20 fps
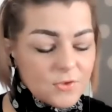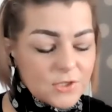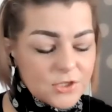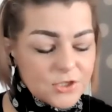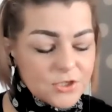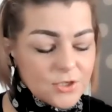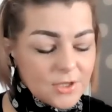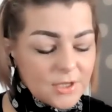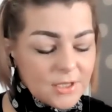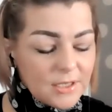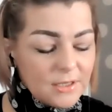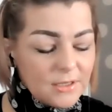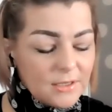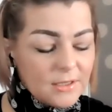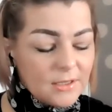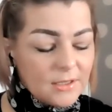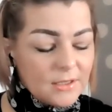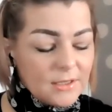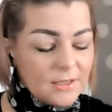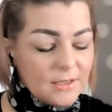each other.
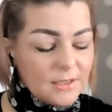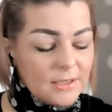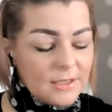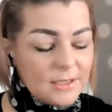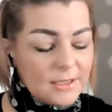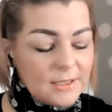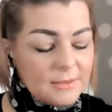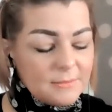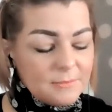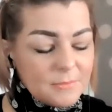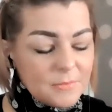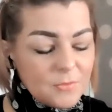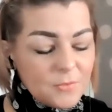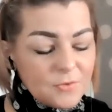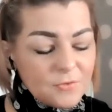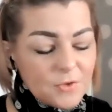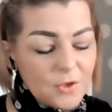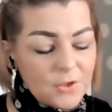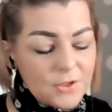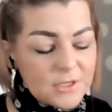
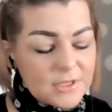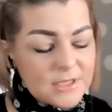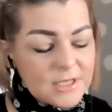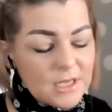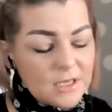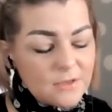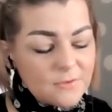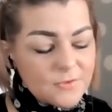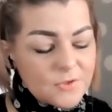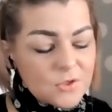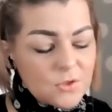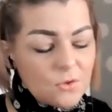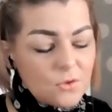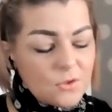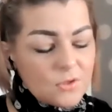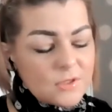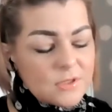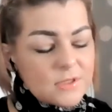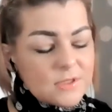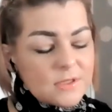We've got the 10 of
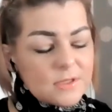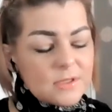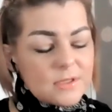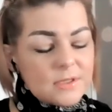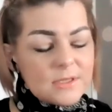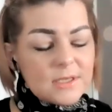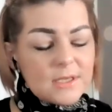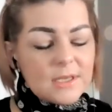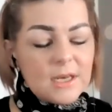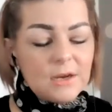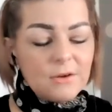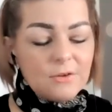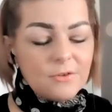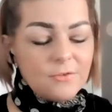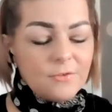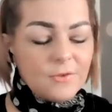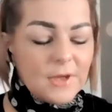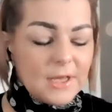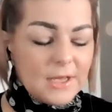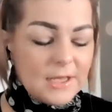Swords to
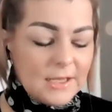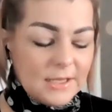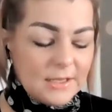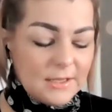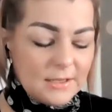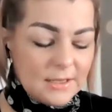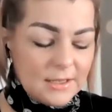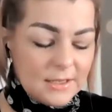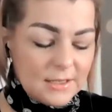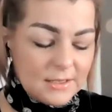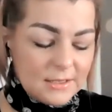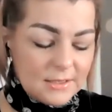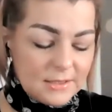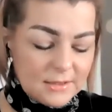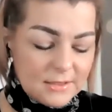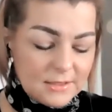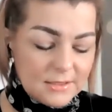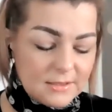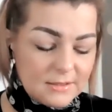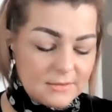clarify
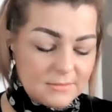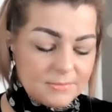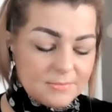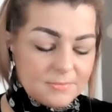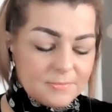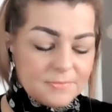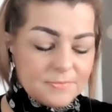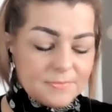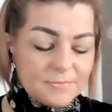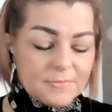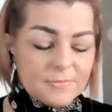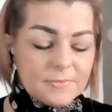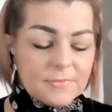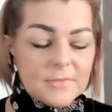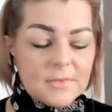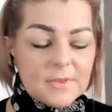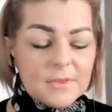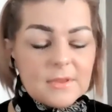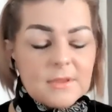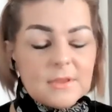the
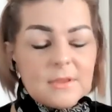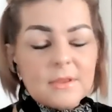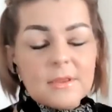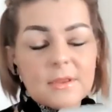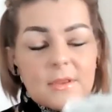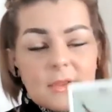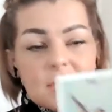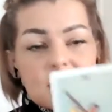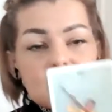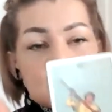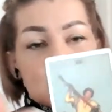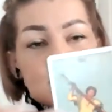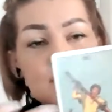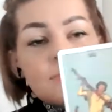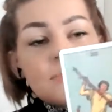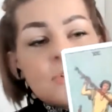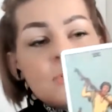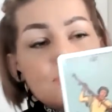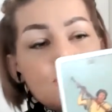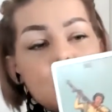
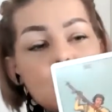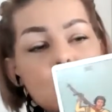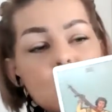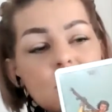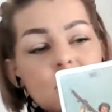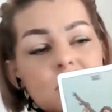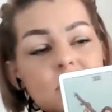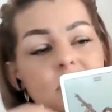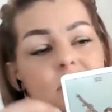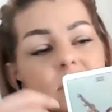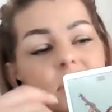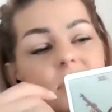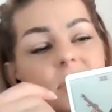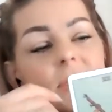7 of Wands.